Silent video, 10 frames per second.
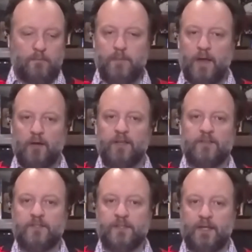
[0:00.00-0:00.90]

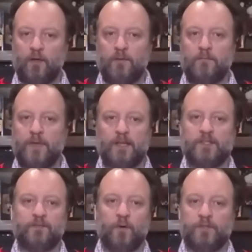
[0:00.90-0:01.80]
berries, like
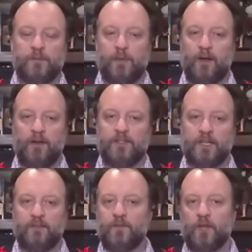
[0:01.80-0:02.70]
mixed frozen berries,
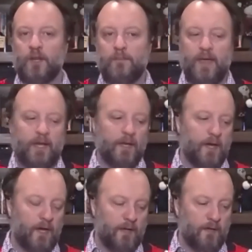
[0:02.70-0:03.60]
like if you're going to make
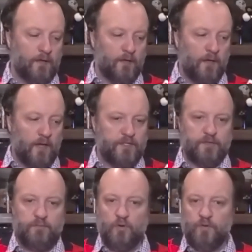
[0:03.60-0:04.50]
a a
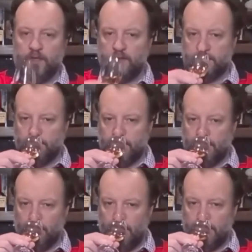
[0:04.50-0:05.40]
smoothie or something. It
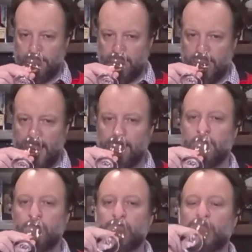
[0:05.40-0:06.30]
reminds me of that.